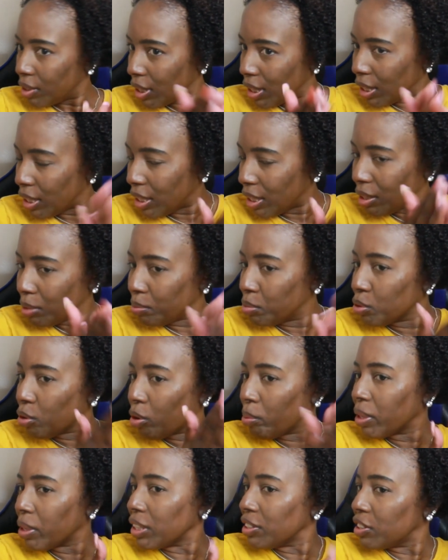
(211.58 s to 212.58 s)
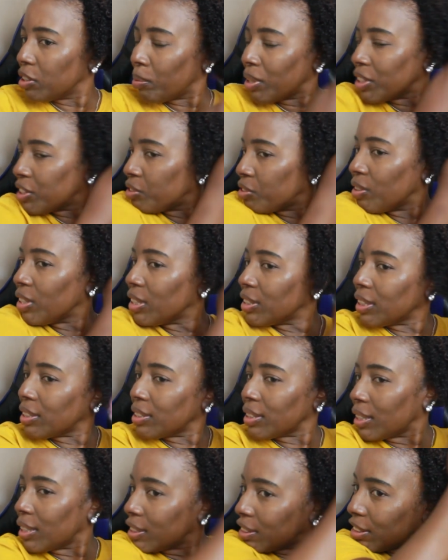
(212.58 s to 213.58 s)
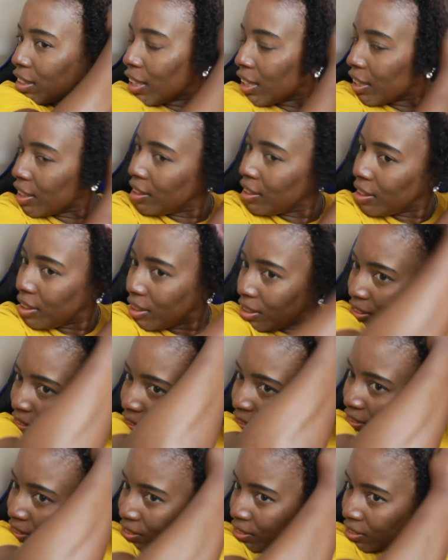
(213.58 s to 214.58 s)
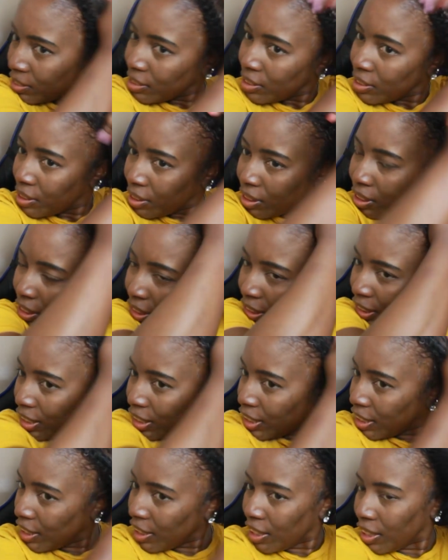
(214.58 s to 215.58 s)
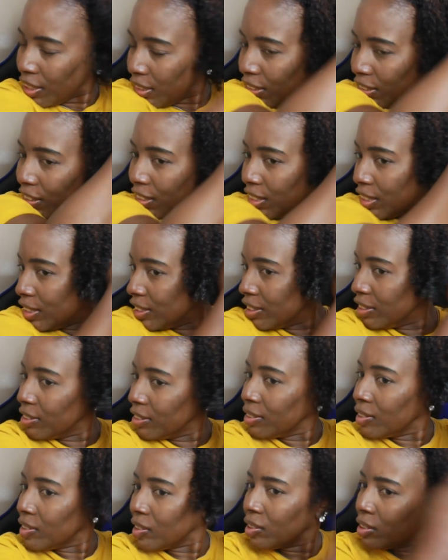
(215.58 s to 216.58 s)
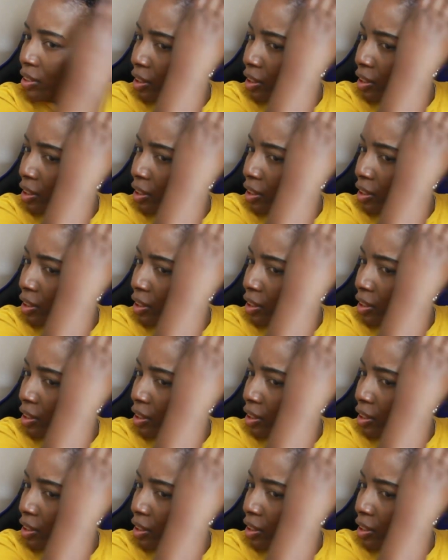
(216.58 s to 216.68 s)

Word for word: and absorbing into my strands, as I said. And